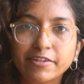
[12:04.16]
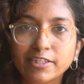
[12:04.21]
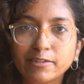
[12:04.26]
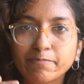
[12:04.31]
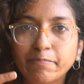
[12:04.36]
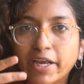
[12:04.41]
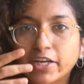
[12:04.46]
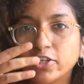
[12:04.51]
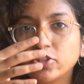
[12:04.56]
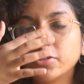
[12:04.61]
the
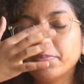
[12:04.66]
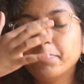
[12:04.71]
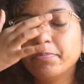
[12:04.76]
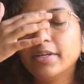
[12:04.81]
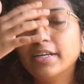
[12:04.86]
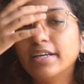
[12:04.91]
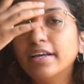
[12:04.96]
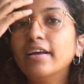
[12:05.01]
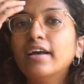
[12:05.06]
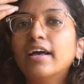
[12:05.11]
spectrum.
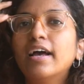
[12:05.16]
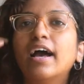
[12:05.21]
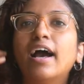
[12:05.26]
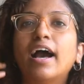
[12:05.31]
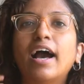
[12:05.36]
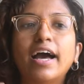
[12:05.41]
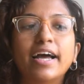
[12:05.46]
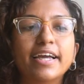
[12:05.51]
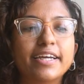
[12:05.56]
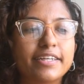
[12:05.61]

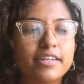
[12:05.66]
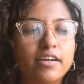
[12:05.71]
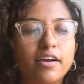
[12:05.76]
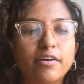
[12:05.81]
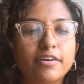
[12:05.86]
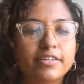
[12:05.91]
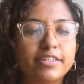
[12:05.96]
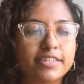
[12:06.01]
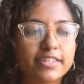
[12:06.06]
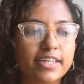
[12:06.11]

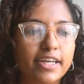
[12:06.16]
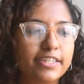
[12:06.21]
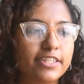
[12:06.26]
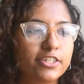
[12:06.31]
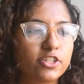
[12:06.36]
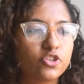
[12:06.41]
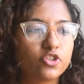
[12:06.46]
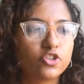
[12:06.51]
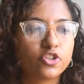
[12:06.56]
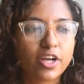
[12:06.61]
I
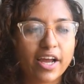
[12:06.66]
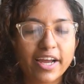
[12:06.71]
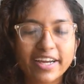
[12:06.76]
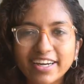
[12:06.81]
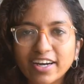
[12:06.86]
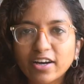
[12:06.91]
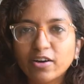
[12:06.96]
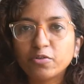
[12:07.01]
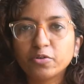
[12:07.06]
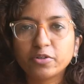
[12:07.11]
decided to
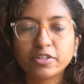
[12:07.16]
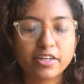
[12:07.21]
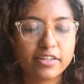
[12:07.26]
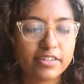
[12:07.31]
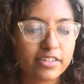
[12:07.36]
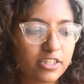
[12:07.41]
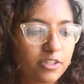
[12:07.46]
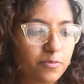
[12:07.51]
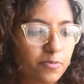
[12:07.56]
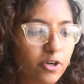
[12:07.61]
try out
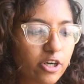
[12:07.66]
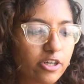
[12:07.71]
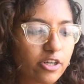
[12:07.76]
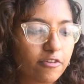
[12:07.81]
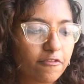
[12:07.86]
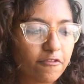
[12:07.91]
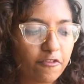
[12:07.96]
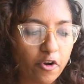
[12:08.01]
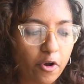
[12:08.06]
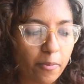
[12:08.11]
this
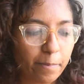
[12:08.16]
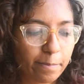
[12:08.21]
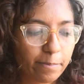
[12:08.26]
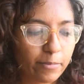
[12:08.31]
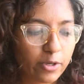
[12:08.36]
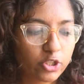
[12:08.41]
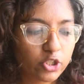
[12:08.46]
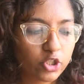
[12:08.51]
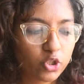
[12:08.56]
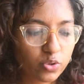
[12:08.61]
product
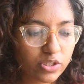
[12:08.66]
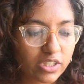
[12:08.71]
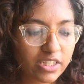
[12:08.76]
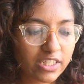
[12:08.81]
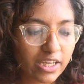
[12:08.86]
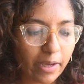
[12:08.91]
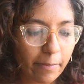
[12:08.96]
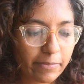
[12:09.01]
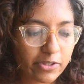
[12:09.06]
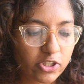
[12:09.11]
from Juicy
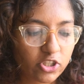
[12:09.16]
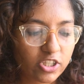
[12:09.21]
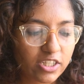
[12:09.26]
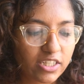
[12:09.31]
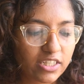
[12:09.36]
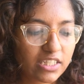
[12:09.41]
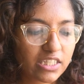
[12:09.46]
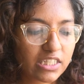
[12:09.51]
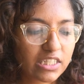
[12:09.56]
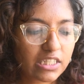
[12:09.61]

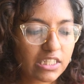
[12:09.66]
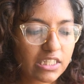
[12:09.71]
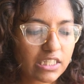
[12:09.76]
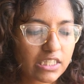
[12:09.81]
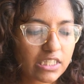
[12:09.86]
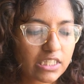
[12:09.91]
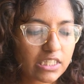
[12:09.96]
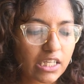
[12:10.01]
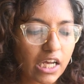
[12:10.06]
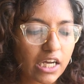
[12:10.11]
Chemistry. This is
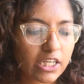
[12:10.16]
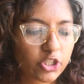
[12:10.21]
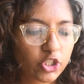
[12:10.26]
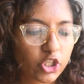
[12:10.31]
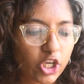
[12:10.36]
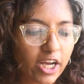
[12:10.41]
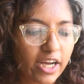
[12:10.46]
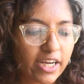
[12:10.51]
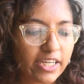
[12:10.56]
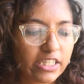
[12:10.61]
the
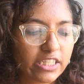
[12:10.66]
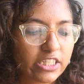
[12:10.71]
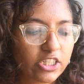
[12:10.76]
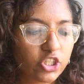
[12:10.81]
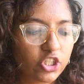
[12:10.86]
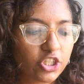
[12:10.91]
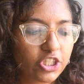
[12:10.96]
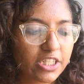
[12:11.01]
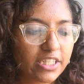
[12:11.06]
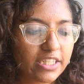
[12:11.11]
Sacha
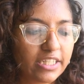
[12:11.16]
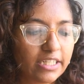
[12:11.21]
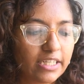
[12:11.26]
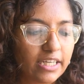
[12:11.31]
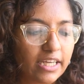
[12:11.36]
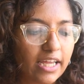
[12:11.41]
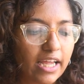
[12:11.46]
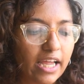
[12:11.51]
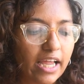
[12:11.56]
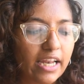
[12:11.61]

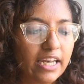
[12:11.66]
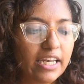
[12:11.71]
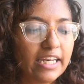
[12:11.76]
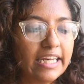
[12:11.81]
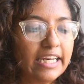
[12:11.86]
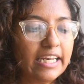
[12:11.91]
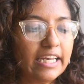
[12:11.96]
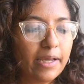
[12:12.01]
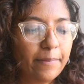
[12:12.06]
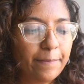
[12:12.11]
Inchi
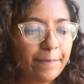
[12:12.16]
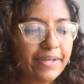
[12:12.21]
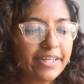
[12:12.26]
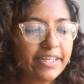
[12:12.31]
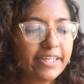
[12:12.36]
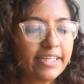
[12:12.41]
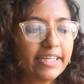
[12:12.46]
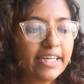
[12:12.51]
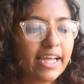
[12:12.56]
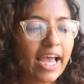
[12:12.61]

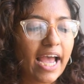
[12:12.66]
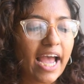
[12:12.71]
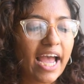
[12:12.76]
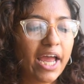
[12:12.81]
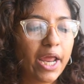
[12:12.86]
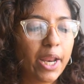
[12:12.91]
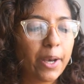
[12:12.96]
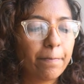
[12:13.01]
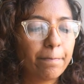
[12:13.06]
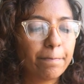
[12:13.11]
lemon
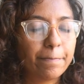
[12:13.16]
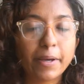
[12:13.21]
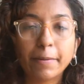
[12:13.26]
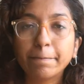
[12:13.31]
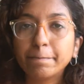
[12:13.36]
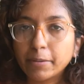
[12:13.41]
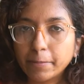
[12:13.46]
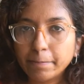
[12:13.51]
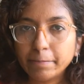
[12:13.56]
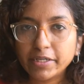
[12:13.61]
and
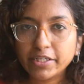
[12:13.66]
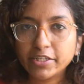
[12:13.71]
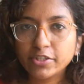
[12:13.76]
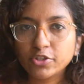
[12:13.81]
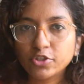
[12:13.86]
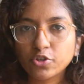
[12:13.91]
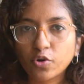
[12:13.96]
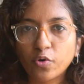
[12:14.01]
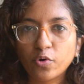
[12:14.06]
peppermint